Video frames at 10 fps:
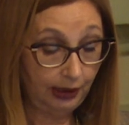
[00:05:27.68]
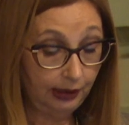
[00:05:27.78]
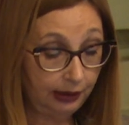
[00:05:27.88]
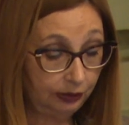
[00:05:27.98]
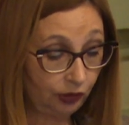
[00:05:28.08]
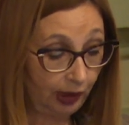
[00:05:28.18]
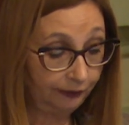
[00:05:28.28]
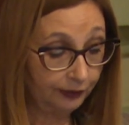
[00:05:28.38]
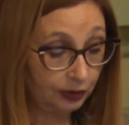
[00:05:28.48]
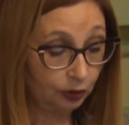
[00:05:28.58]
It
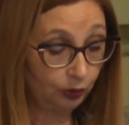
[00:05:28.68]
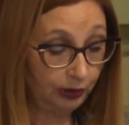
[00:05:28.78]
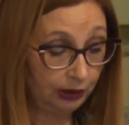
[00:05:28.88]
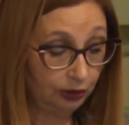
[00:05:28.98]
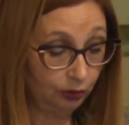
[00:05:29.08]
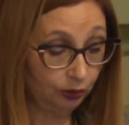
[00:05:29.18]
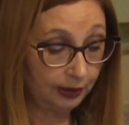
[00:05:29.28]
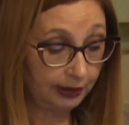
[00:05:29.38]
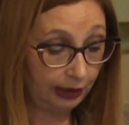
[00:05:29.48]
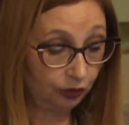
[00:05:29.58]
refers to issues
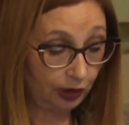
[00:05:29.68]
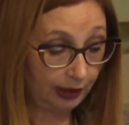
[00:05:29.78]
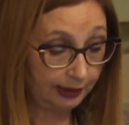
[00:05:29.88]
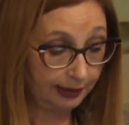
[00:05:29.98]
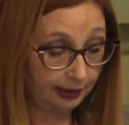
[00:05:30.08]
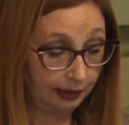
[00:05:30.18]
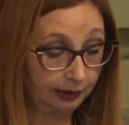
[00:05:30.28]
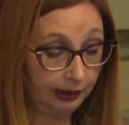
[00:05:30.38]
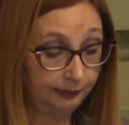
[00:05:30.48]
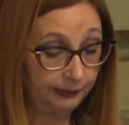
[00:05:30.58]
such as
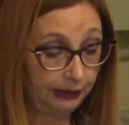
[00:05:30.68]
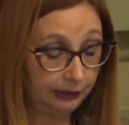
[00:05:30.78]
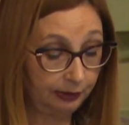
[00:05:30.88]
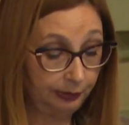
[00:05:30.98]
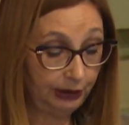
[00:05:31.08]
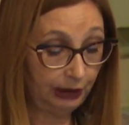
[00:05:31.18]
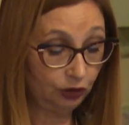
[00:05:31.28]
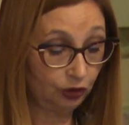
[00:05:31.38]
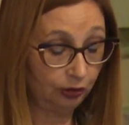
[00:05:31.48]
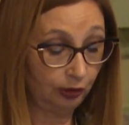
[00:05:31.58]
the
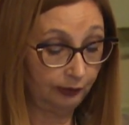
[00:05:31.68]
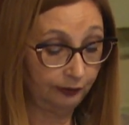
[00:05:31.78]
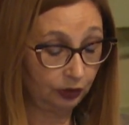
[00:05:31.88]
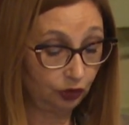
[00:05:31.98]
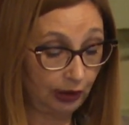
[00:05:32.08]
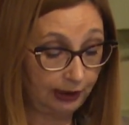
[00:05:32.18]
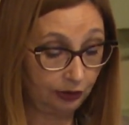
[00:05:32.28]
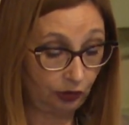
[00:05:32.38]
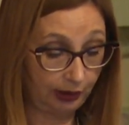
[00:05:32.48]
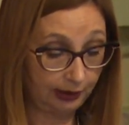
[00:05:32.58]
determination of the
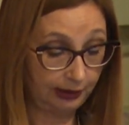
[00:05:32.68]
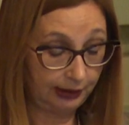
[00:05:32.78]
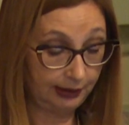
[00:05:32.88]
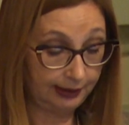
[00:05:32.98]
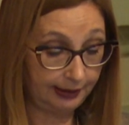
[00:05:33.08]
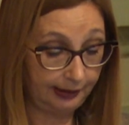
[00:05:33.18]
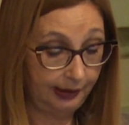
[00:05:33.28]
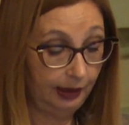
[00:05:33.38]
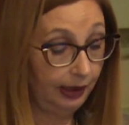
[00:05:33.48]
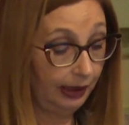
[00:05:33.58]
child's residence,
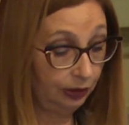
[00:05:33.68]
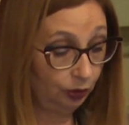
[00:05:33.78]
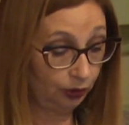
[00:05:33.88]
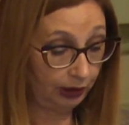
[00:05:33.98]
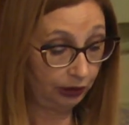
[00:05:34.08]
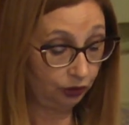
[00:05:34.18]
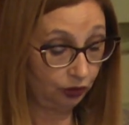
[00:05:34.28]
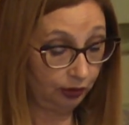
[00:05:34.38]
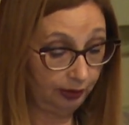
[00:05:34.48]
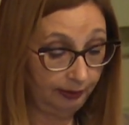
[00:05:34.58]

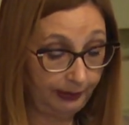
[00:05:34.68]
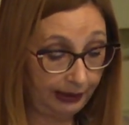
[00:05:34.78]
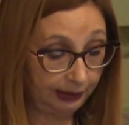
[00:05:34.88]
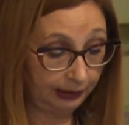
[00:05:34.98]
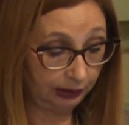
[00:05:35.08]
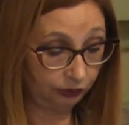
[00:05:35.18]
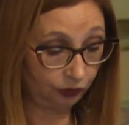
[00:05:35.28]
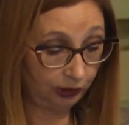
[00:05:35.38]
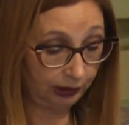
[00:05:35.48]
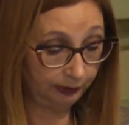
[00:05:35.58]
education, medical
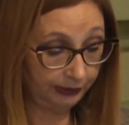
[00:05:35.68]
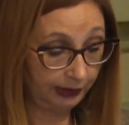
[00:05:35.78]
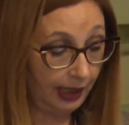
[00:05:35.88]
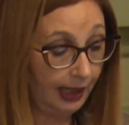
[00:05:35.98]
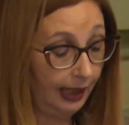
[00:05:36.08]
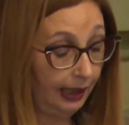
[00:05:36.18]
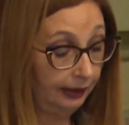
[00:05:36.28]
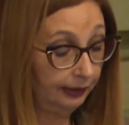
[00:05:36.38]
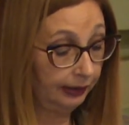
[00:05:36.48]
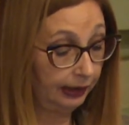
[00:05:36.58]
treatment,
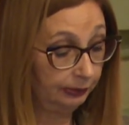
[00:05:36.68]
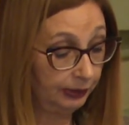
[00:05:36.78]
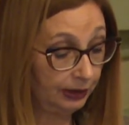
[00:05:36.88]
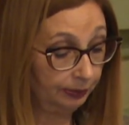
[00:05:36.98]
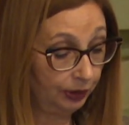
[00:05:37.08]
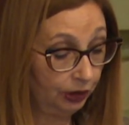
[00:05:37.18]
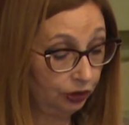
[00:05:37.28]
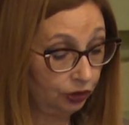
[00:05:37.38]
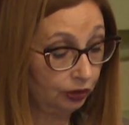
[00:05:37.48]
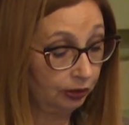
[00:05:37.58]
and the
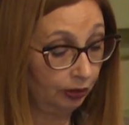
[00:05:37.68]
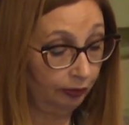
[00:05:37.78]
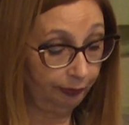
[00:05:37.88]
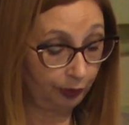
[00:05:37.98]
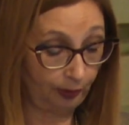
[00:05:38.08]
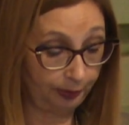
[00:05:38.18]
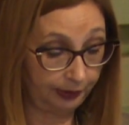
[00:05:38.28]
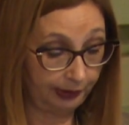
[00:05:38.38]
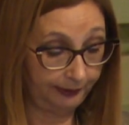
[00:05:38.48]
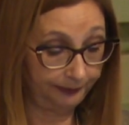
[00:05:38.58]
administration of property.